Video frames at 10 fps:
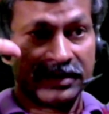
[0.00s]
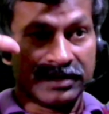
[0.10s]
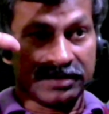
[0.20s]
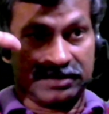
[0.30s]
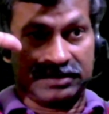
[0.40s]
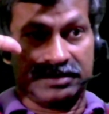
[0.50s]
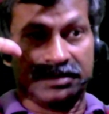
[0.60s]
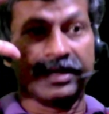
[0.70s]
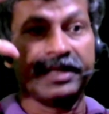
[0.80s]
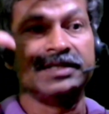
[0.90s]
a
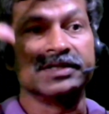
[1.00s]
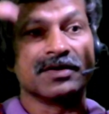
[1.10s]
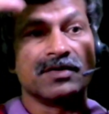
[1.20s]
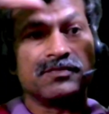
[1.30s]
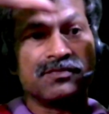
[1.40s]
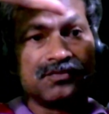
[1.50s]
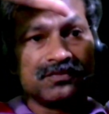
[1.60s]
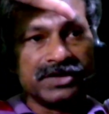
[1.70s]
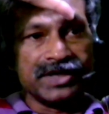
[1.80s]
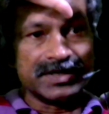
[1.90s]
region of
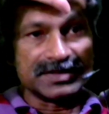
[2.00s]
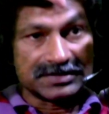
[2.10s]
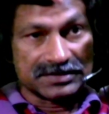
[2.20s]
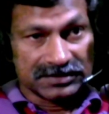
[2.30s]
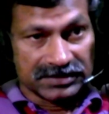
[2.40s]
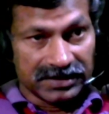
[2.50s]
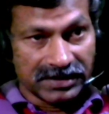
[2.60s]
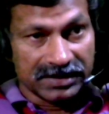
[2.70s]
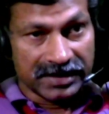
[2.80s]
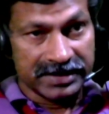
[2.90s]
dense
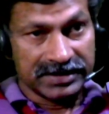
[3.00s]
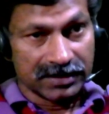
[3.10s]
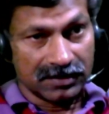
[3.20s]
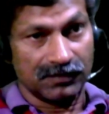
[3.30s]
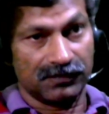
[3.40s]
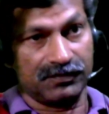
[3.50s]
region of